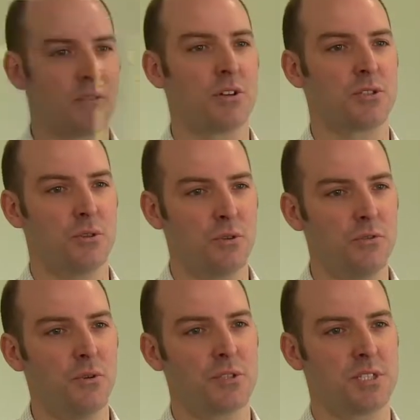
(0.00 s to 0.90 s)
across all
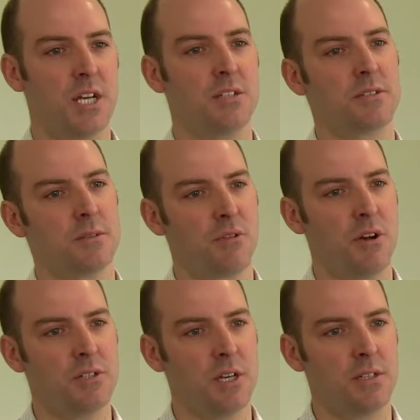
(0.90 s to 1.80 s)
four stages of the
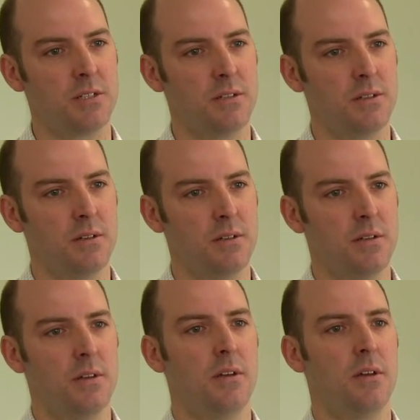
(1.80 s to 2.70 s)
project
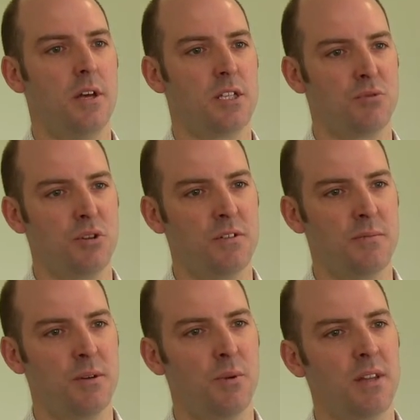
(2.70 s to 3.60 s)
has proven
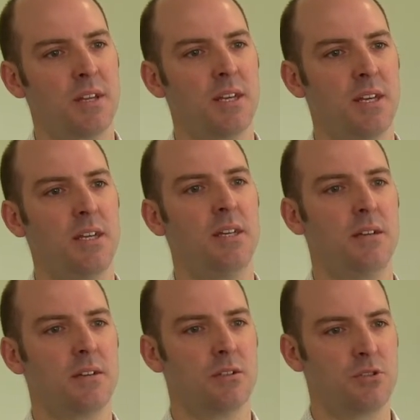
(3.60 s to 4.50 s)
to be one of the key
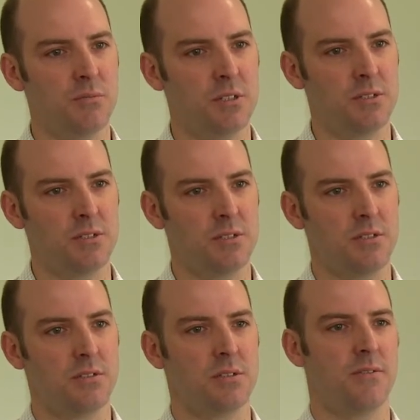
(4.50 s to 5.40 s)
contributors
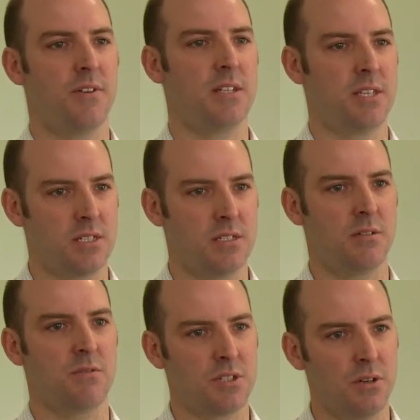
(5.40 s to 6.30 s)
to the
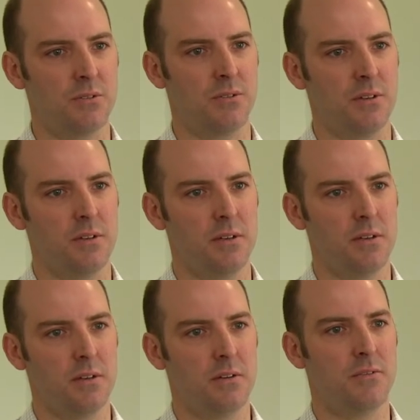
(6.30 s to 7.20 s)
fantastic result
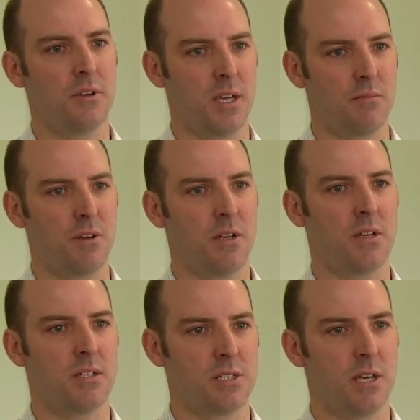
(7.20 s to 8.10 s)
for
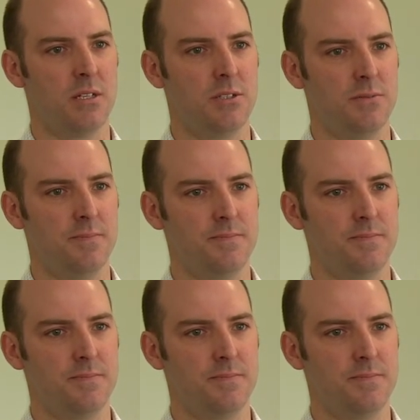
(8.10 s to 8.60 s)
Chemring and Sage.